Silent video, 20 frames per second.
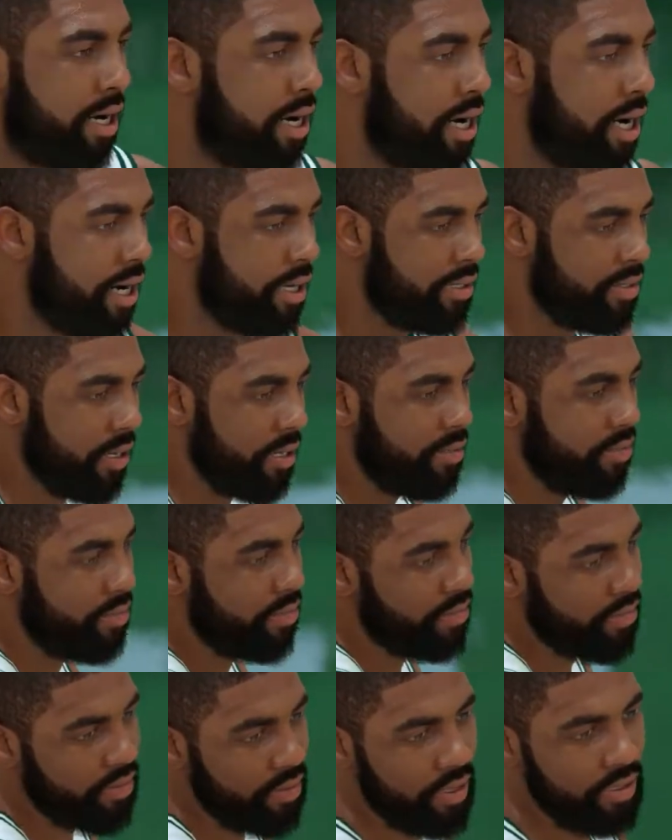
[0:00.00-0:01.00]
How could
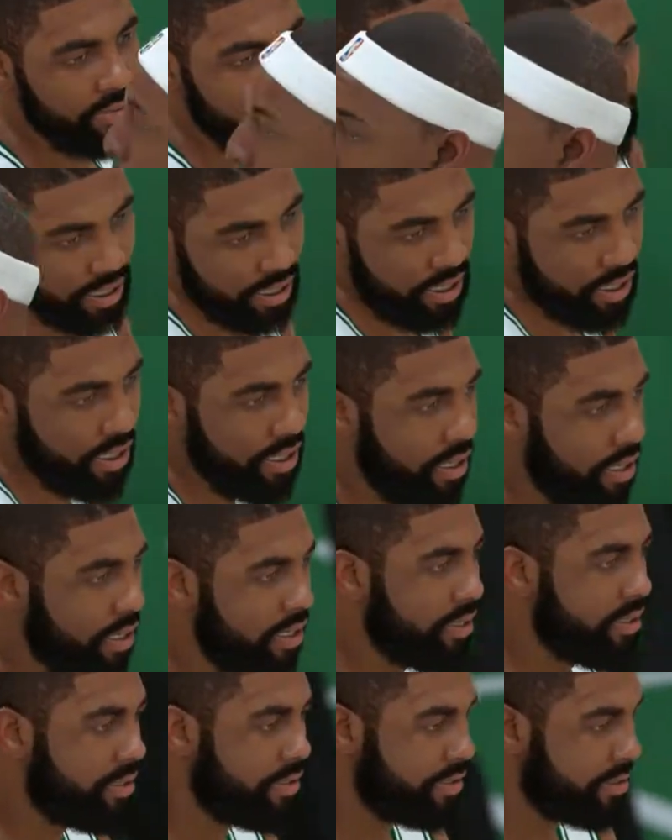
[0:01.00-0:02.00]
they leave Paul Pierce
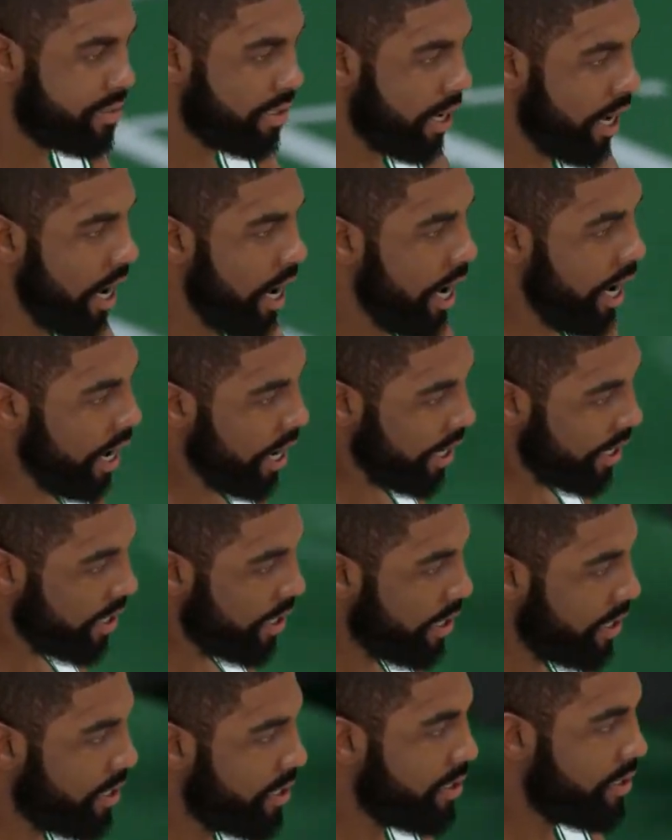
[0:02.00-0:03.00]
open like that?
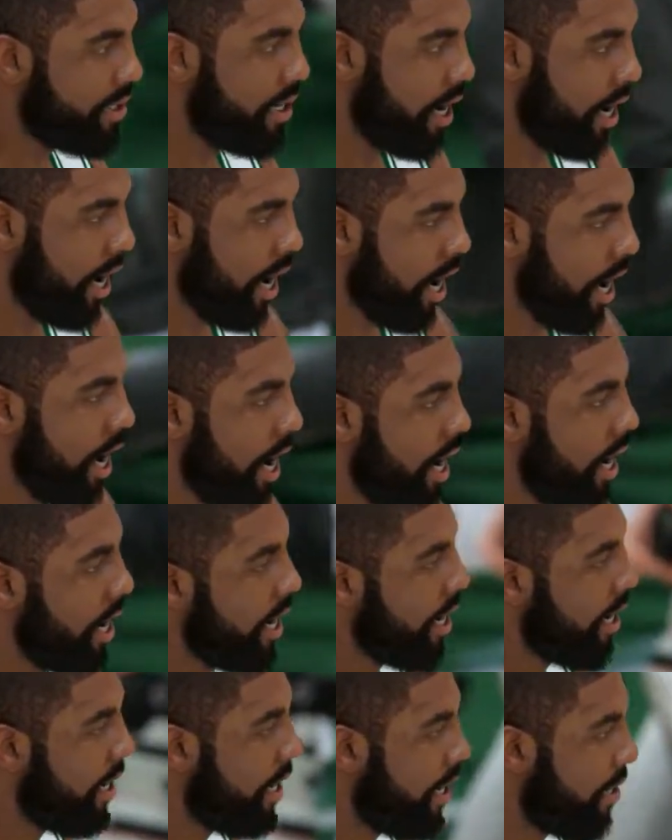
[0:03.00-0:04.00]
That's
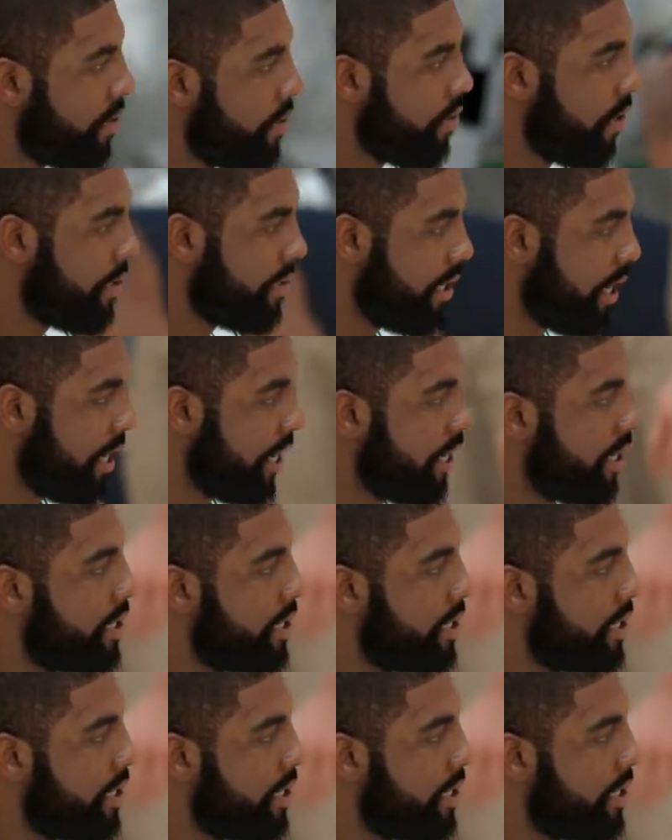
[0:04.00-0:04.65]
the three pointer.